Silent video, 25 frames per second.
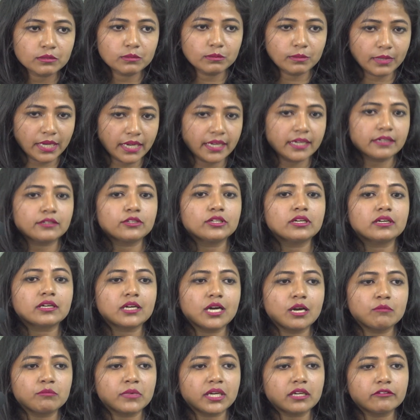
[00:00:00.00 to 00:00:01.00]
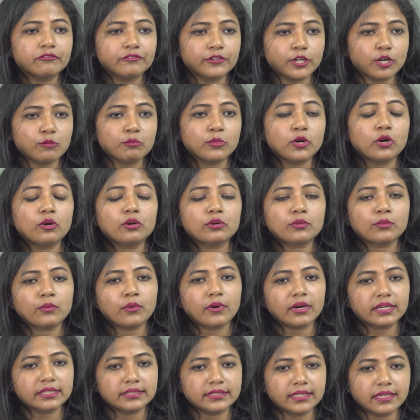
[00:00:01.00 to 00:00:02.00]
where you are coming from or
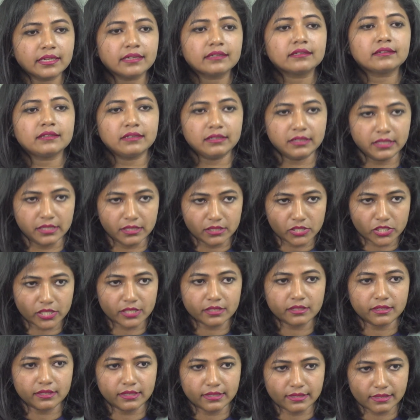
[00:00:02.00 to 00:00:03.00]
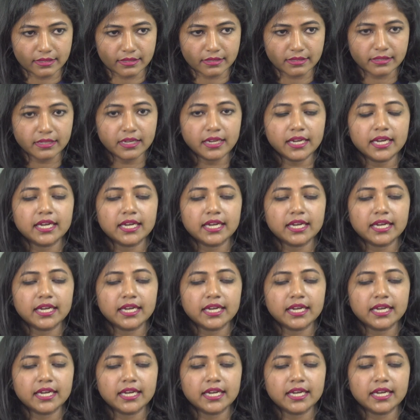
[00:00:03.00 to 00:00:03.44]
what their religion is.